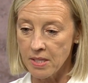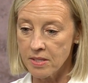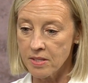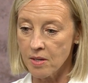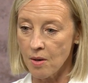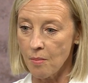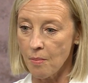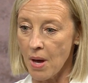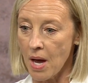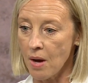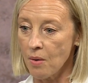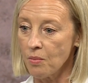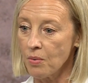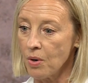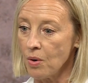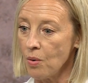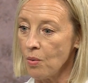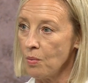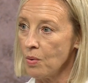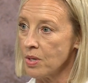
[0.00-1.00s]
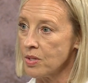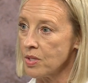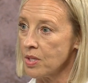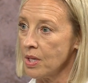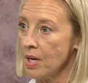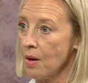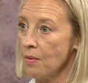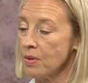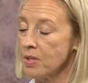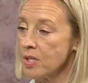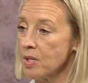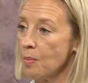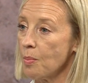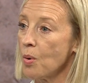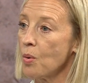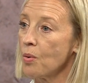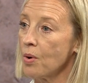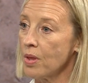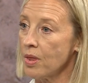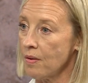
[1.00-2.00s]
So my role was to go and
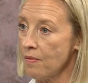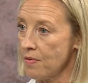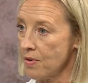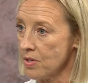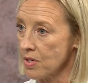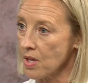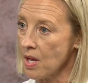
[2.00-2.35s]
support the first